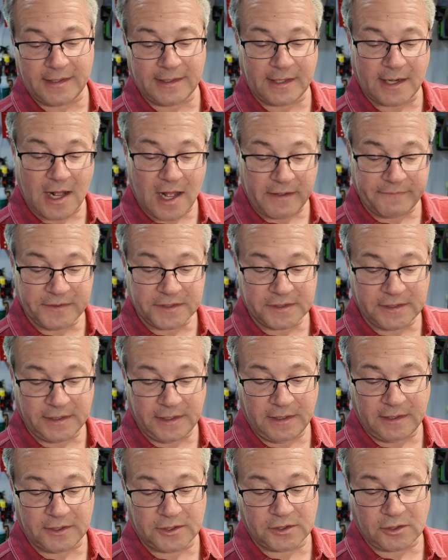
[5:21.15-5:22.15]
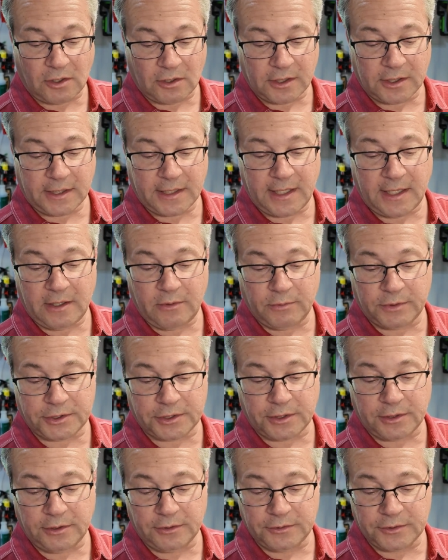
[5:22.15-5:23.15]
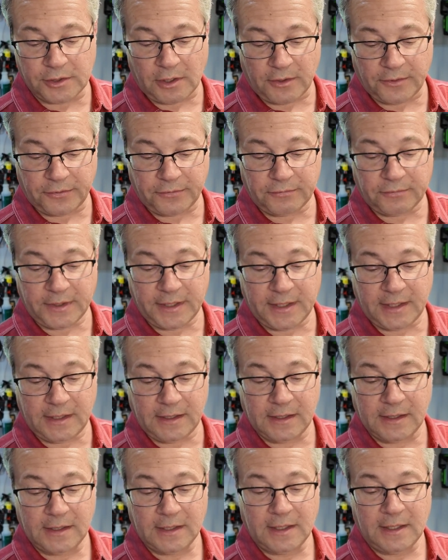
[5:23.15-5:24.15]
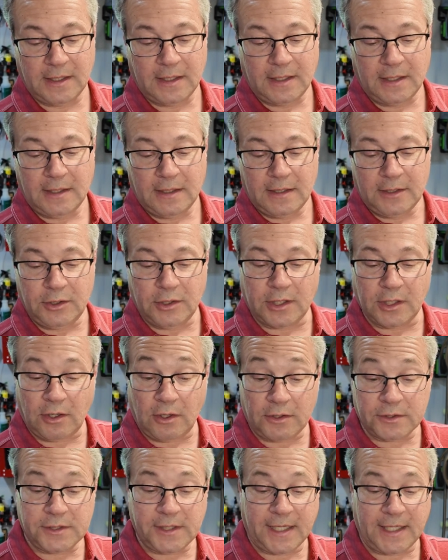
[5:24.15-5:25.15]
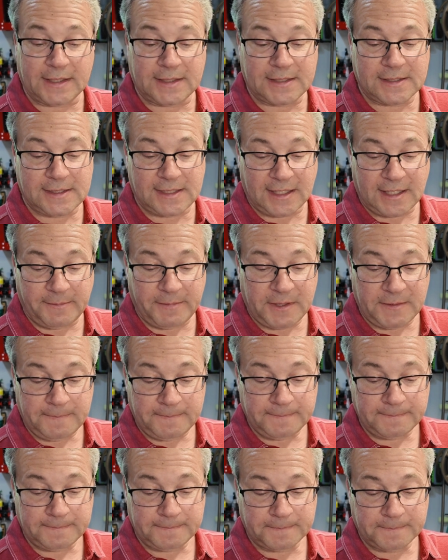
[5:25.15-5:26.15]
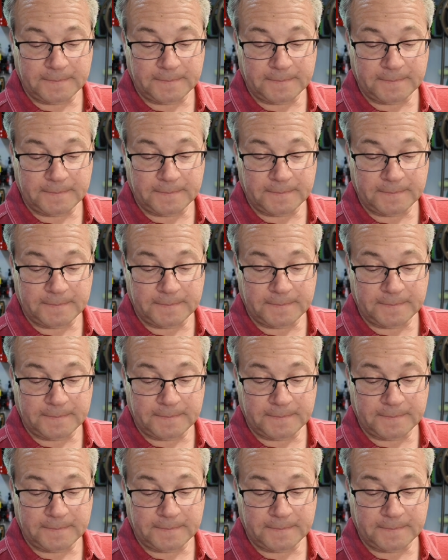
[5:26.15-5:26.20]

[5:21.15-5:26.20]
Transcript: And then obviously the starter kit, which includes all three. You can also get cinnamon,